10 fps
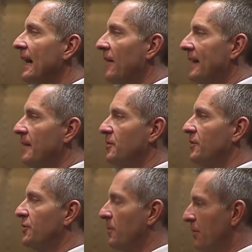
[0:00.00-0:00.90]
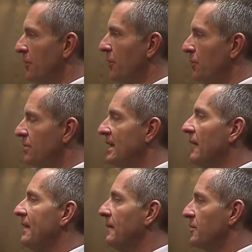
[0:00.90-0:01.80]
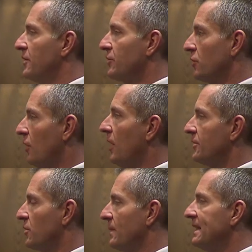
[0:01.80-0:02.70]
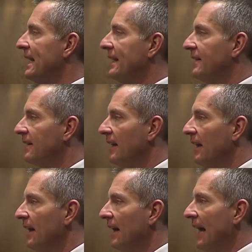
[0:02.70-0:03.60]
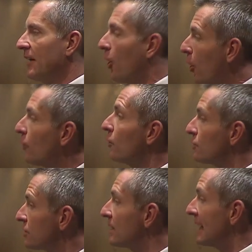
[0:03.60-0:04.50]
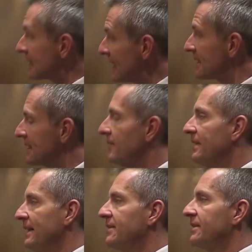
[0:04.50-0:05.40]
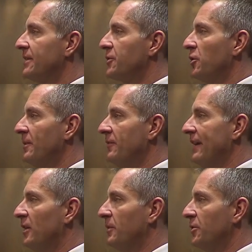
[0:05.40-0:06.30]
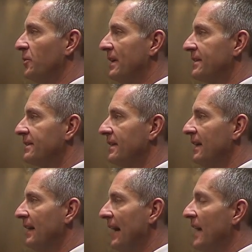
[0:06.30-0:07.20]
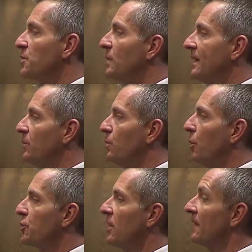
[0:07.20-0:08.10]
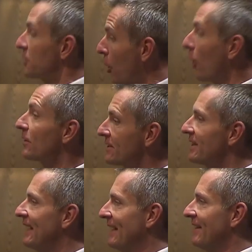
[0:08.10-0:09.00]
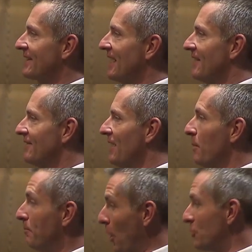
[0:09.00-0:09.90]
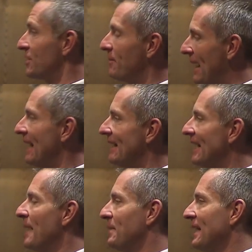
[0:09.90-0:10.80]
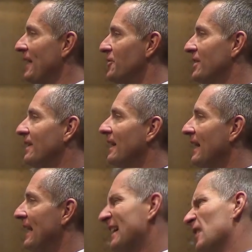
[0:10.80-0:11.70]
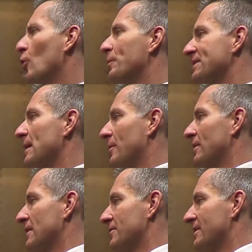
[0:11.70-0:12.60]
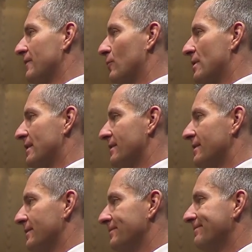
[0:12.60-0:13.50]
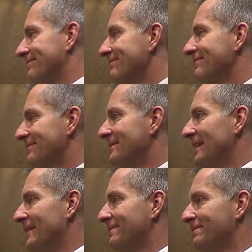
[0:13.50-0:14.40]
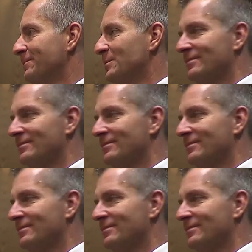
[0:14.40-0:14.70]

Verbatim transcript: how the atmospheres are produced, how the atmospheres are lost or retained, and all those, that sensitivity is, is going to be available to us as we push on this hardest thing, this kind of most demanding application, it kind of opens up all the other stuff for us. Yeah. Thank you.